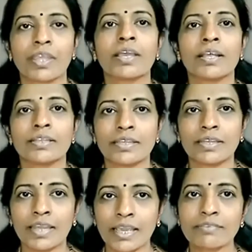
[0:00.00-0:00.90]
The
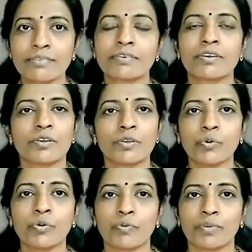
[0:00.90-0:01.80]
next 2
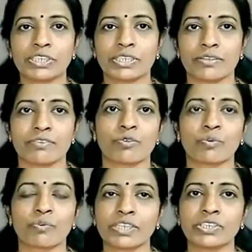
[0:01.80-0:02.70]
questions, so
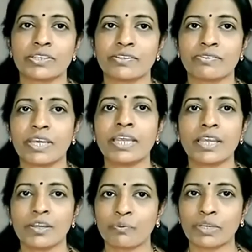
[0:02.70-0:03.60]
question 3 and
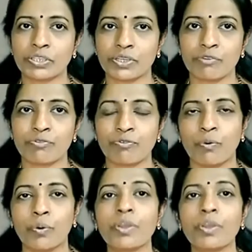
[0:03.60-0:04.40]
question 4,